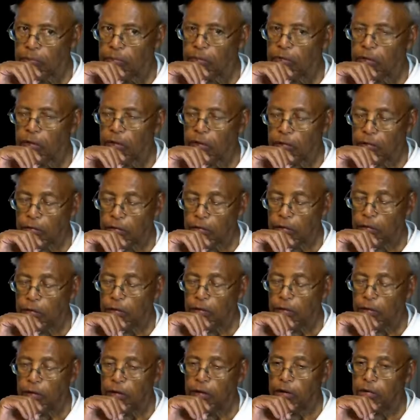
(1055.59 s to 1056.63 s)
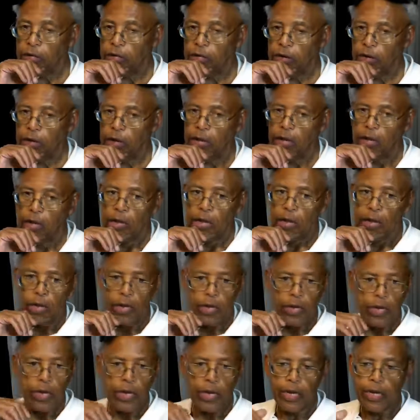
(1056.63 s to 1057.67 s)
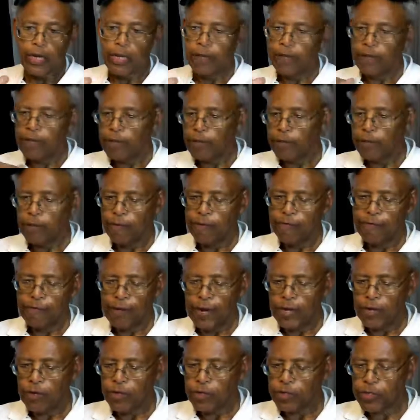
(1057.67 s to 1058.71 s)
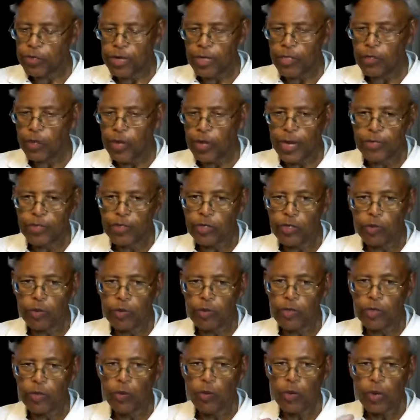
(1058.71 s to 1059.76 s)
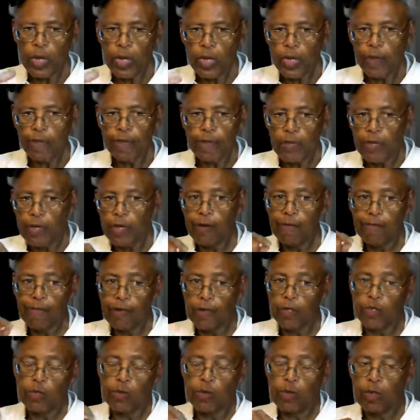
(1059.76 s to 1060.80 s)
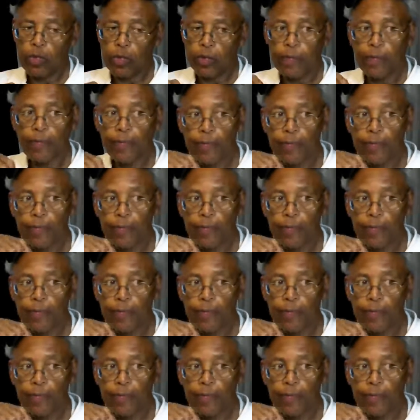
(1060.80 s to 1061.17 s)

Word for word: Exactly. It is a, the, the, the final say so has to do with the will of the individual.